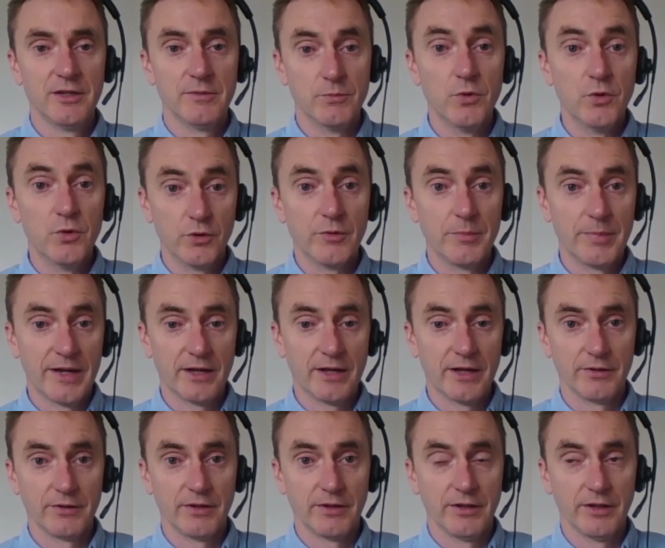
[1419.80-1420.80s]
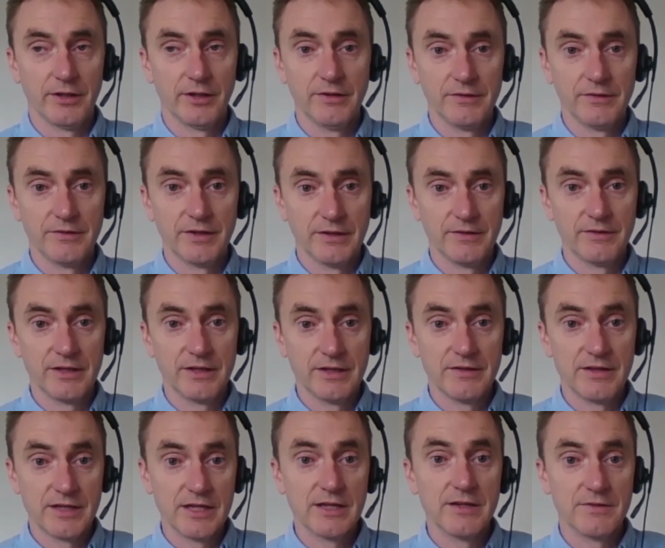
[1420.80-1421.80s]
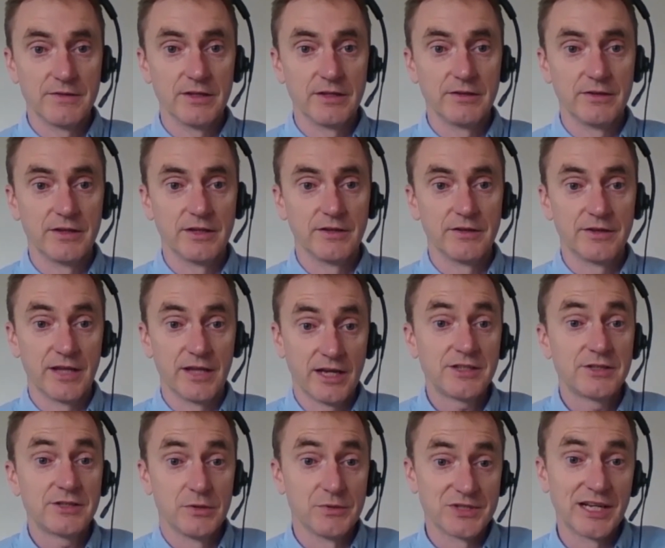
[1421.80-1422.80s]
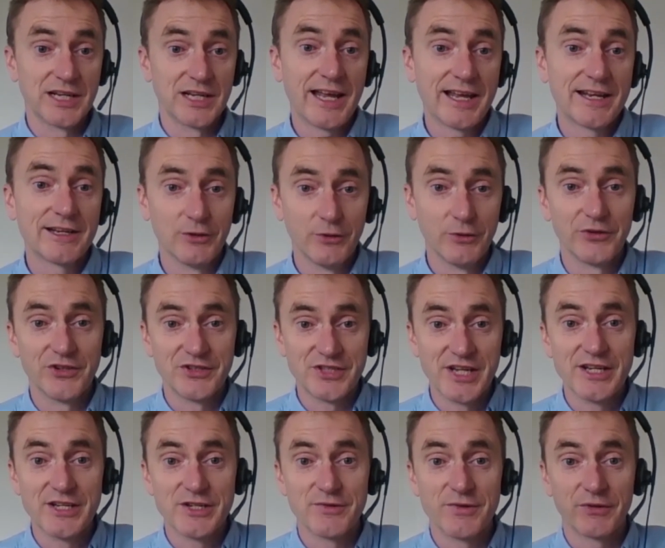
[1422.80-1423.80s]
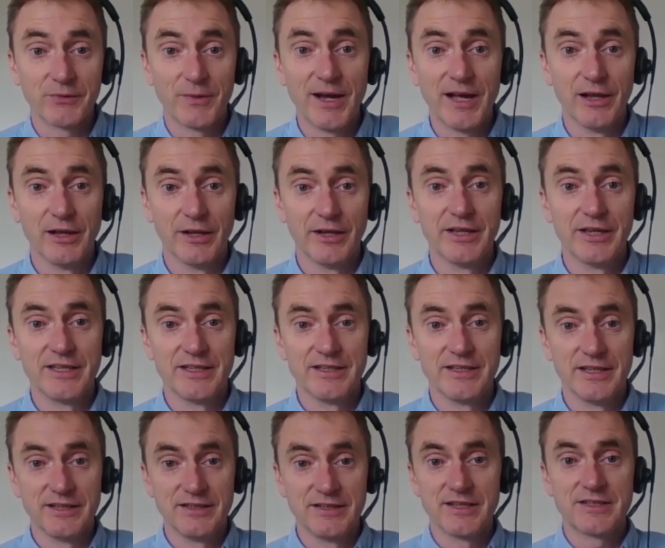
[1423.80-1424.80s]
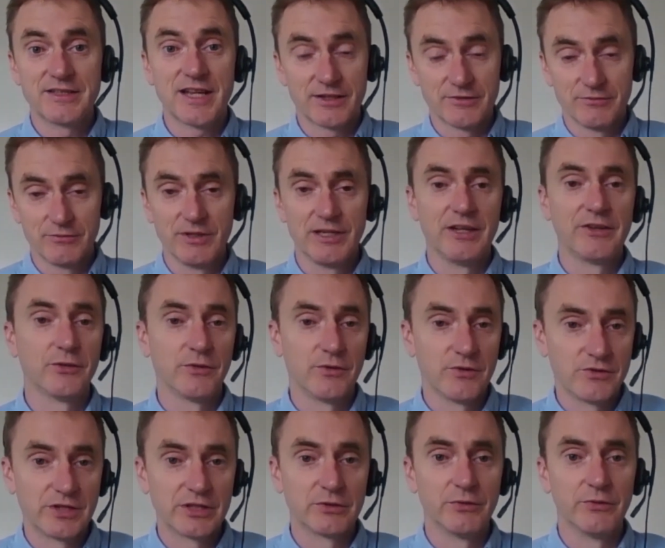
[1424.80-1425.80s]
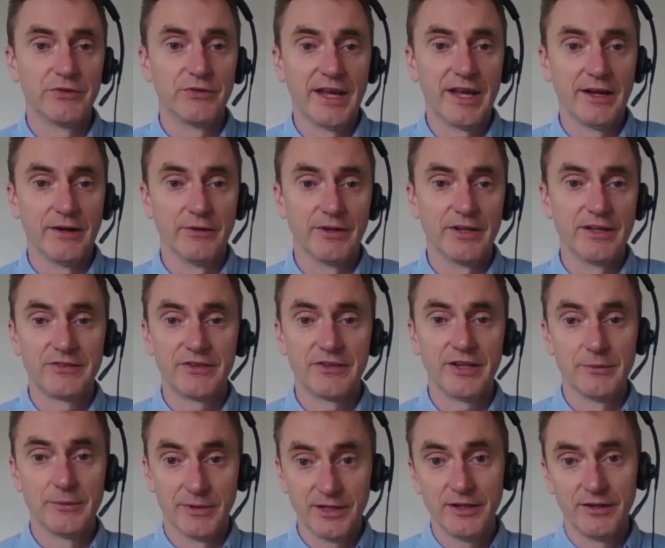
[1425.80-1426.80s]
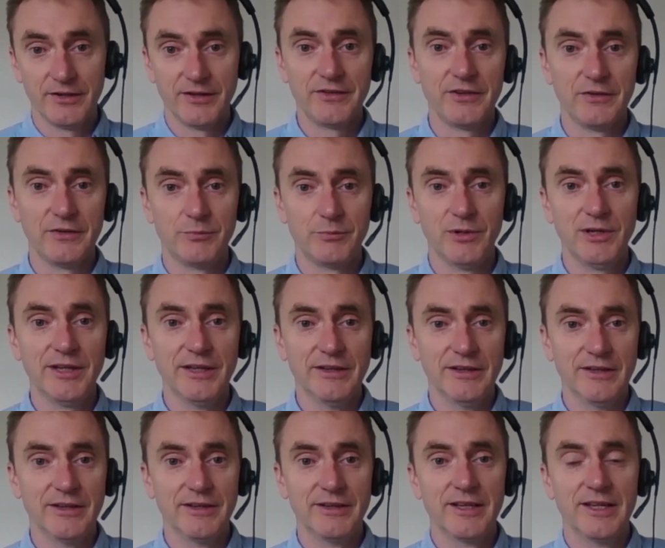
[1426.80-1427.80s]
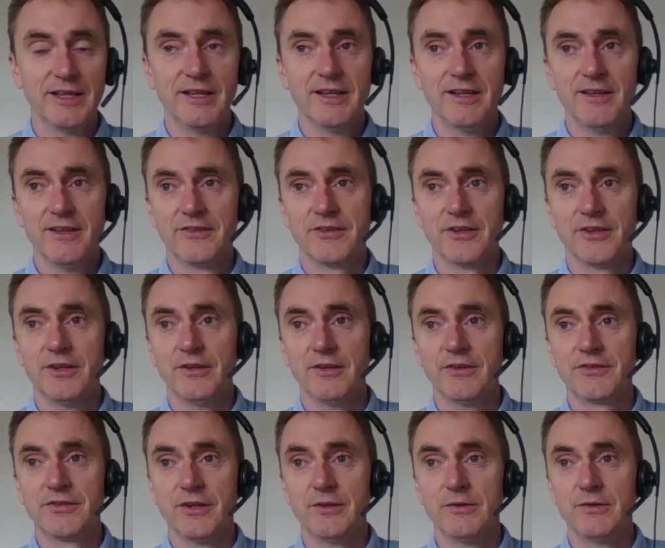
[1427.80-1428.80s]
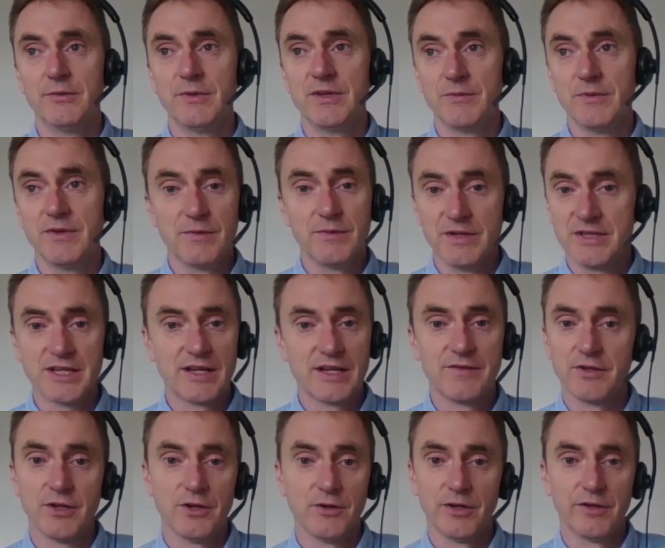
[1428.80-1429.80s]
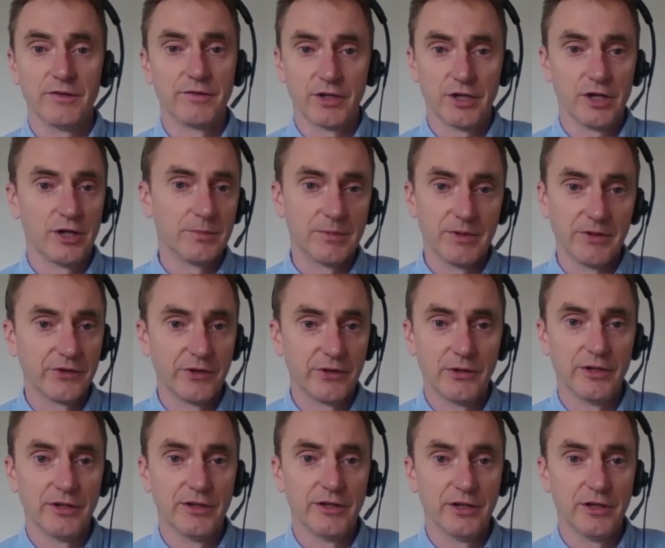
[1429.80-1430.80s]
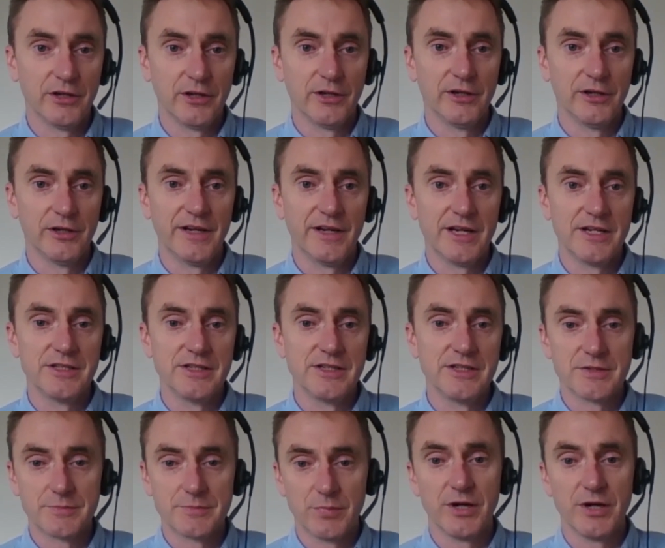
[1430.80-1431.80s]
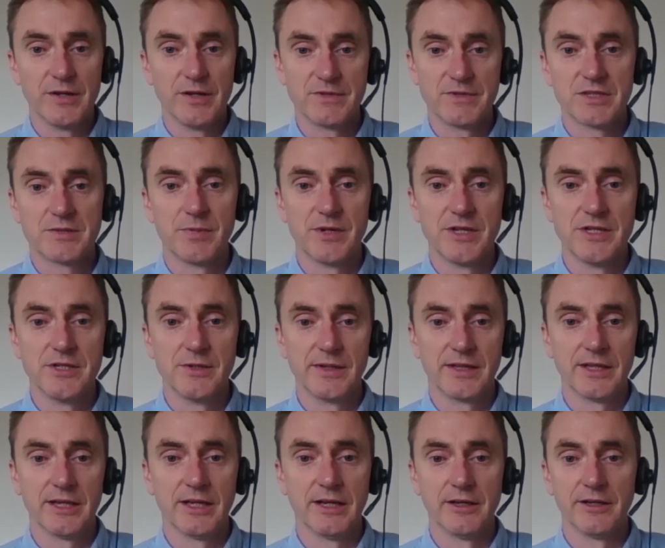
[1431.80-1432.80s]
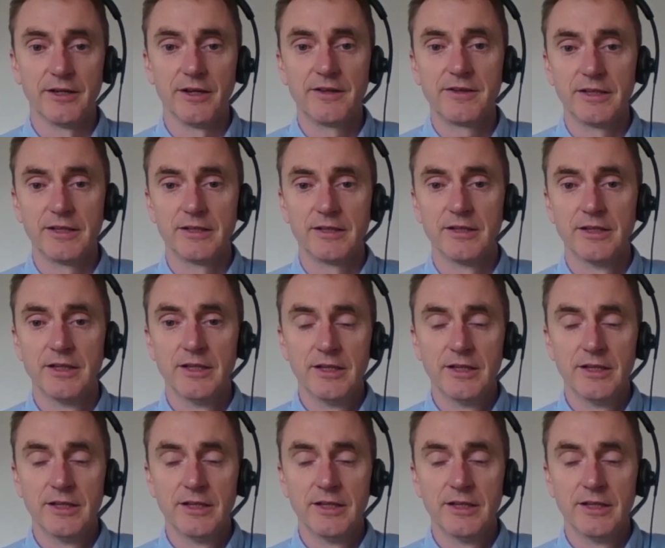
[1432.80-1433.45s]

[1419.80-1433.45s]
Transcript: more about the actually it was a landlord's agenda as well, and it just hadn't really sort of trickled down, and he suddenly went, oh, this is brilliant. And so we saved a whole load of carbon, so a lot of energy just by doing that. And I think